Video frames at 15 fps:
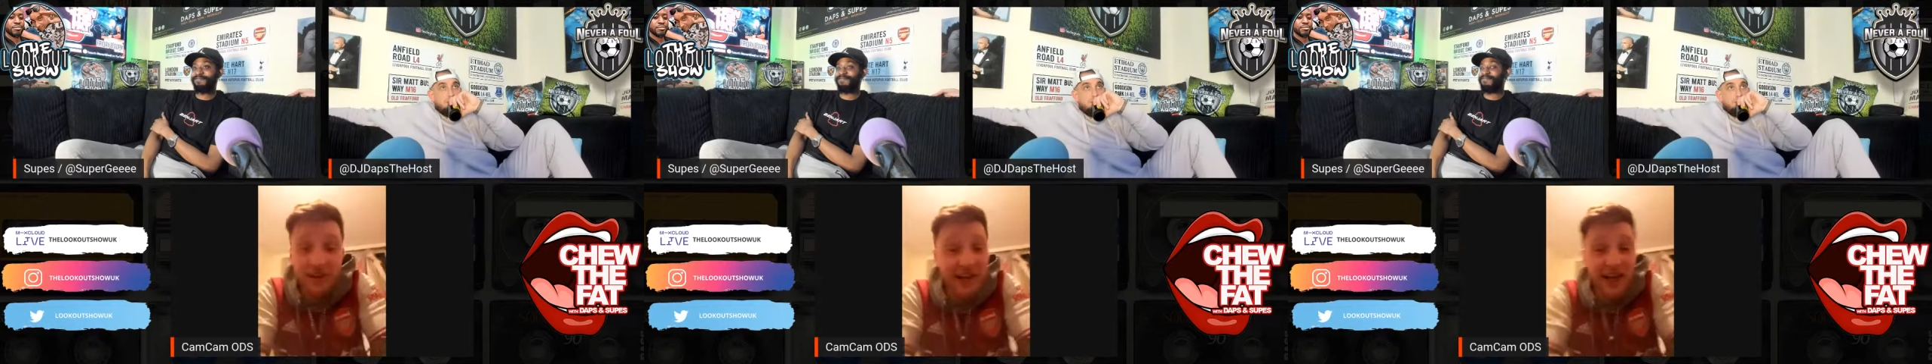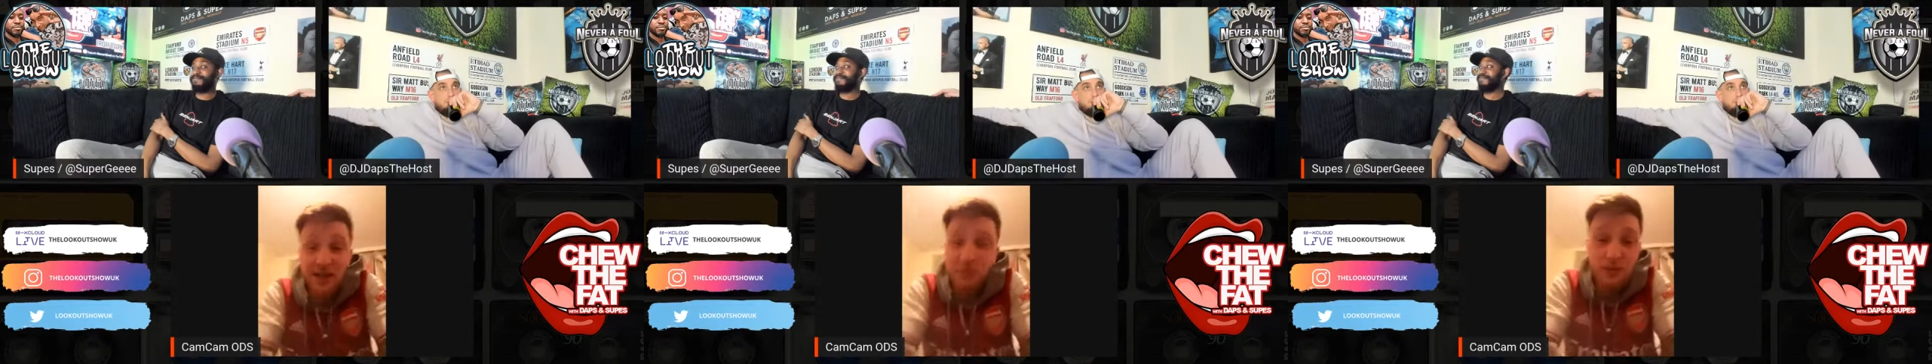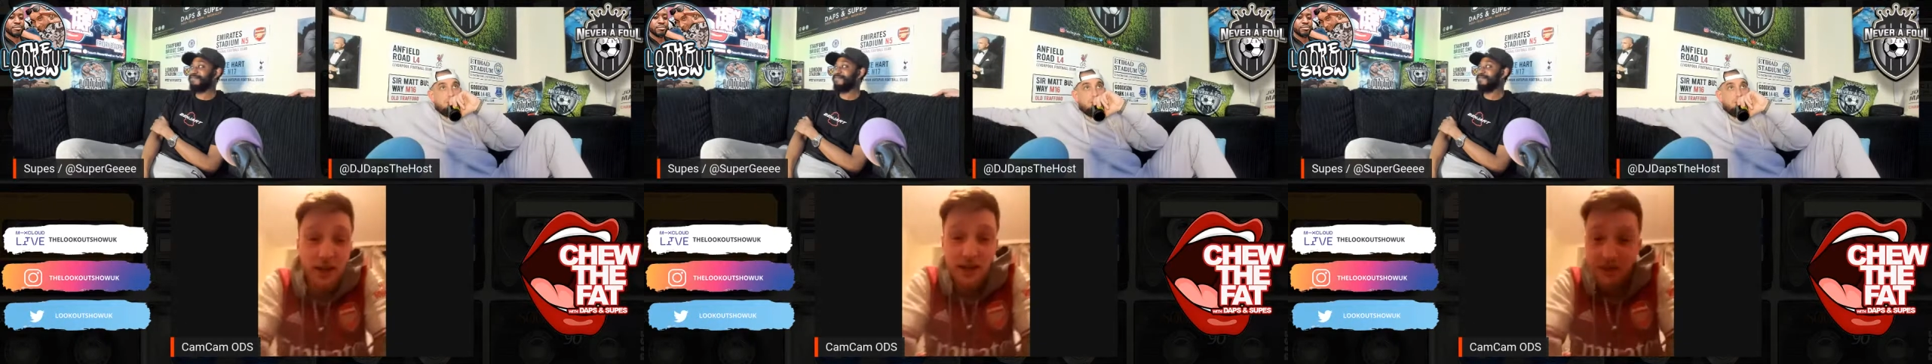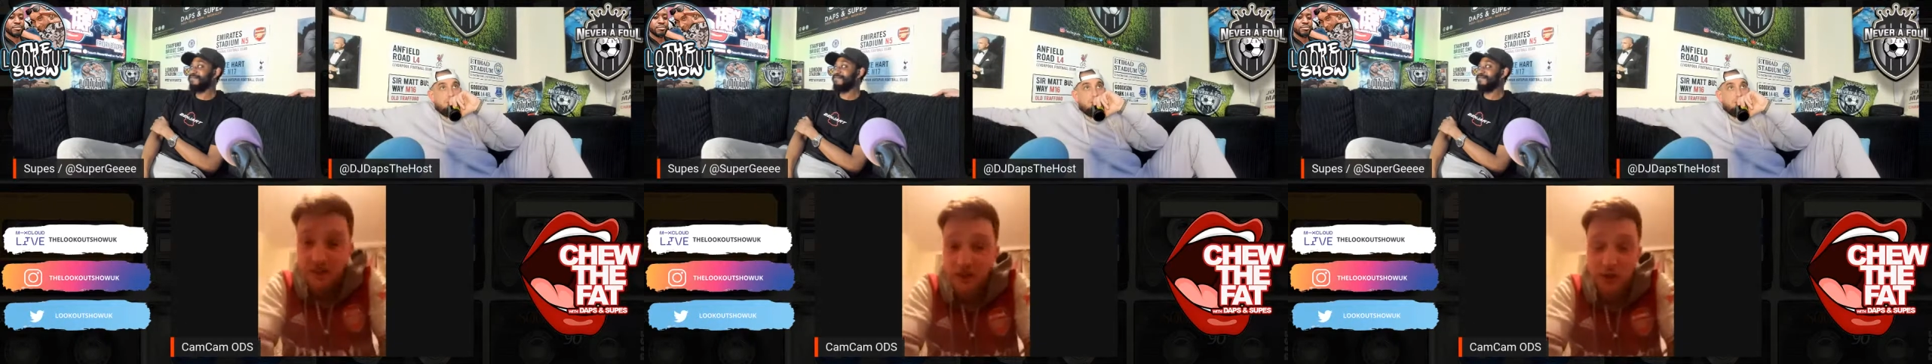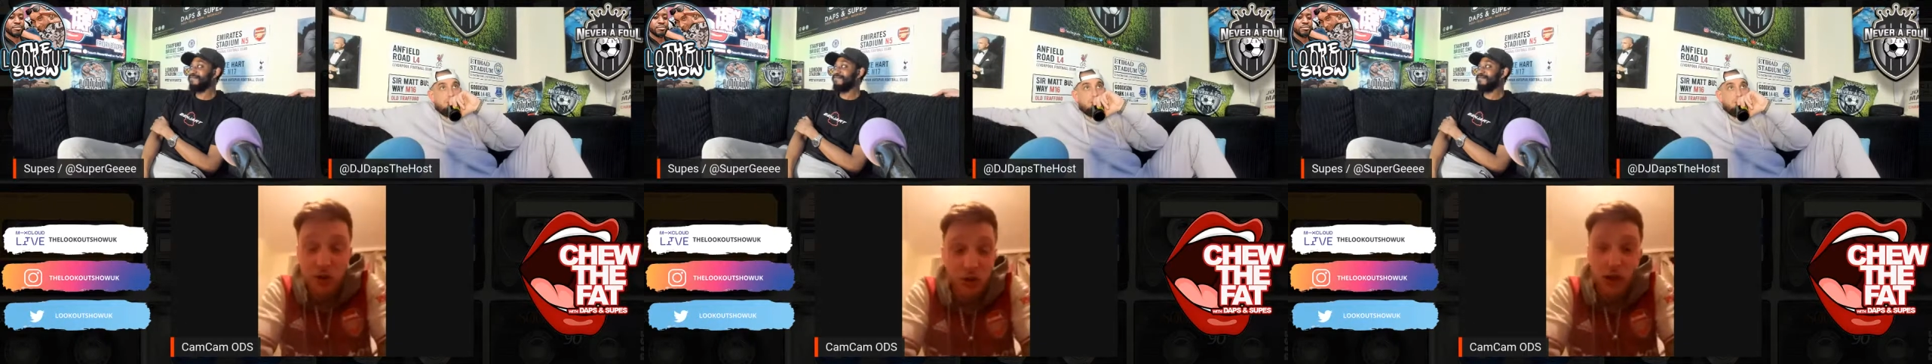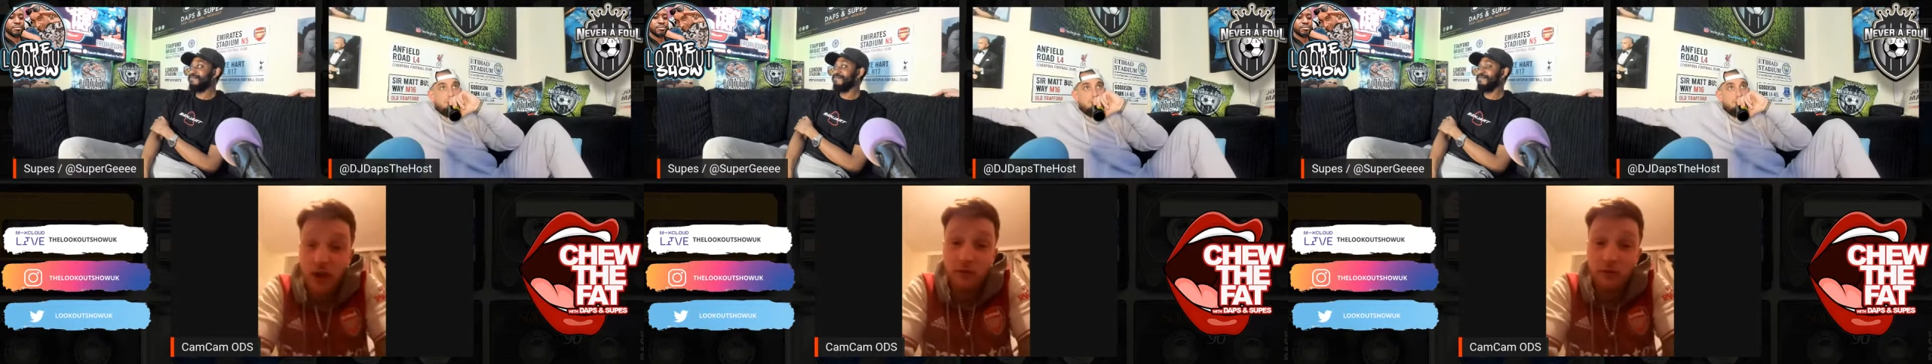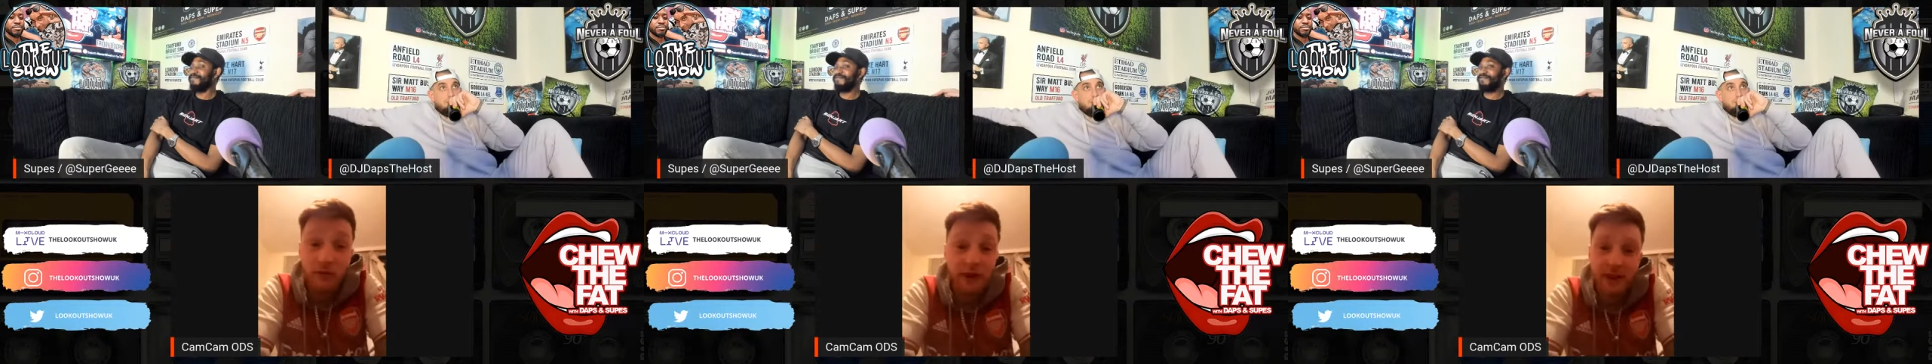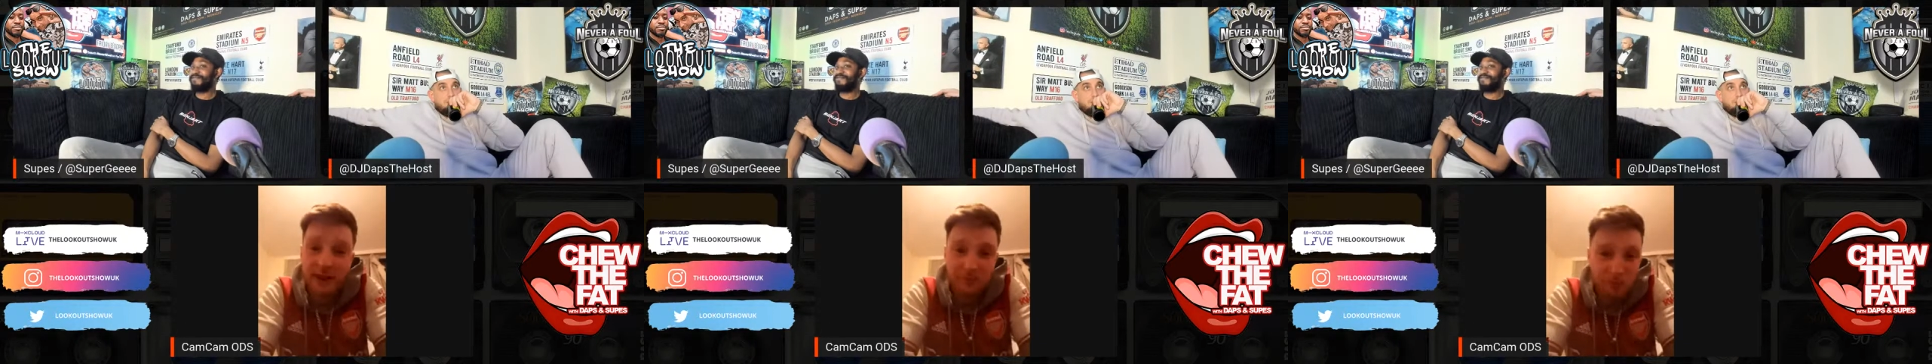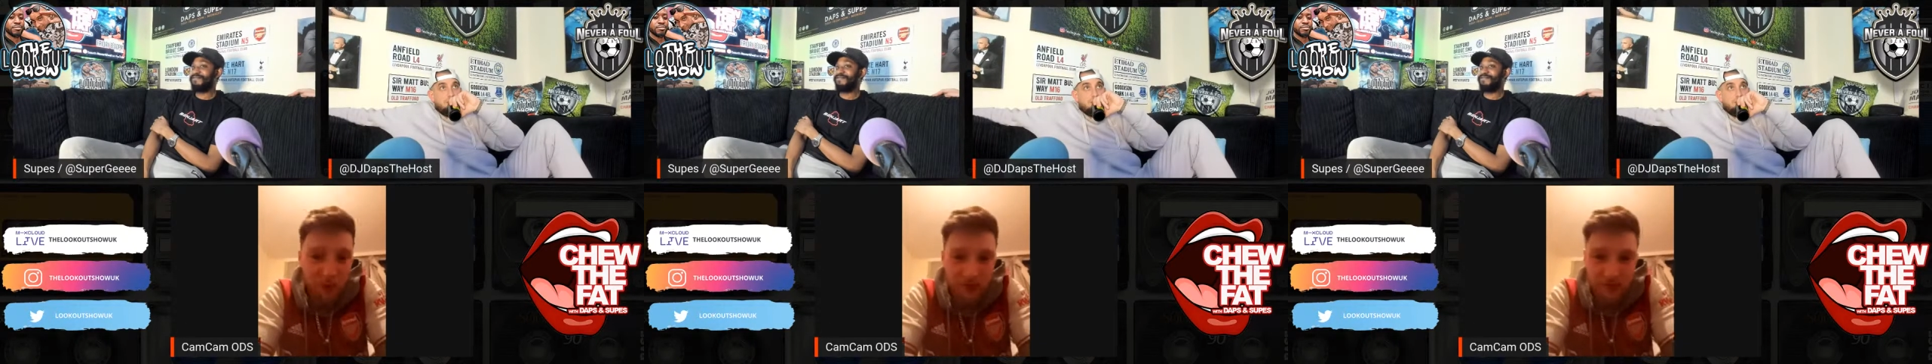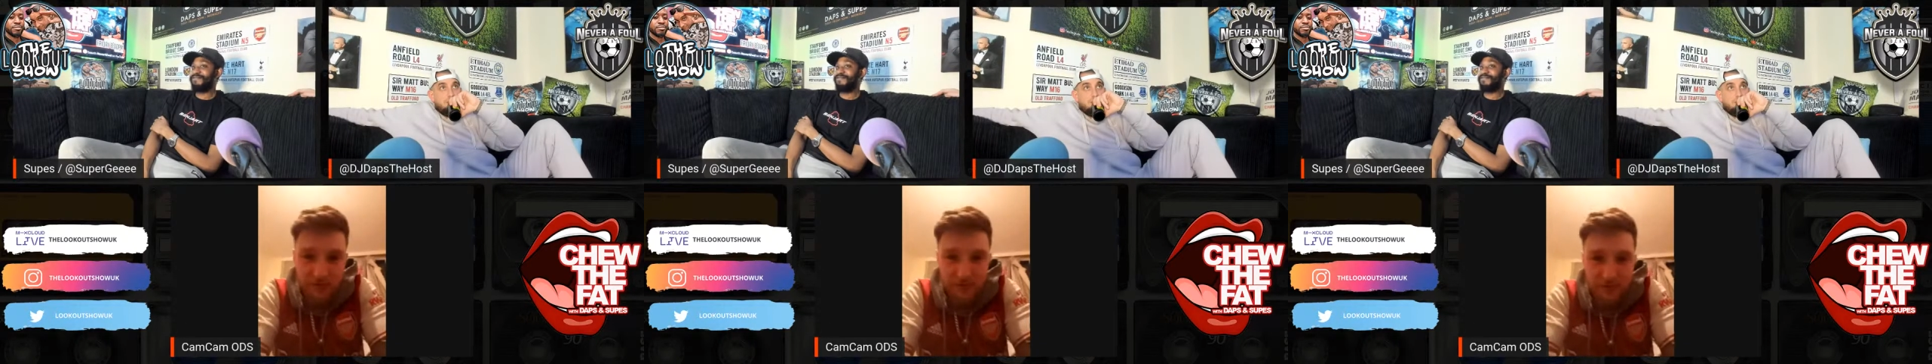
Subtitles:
catch me out of this country ever again, bruv.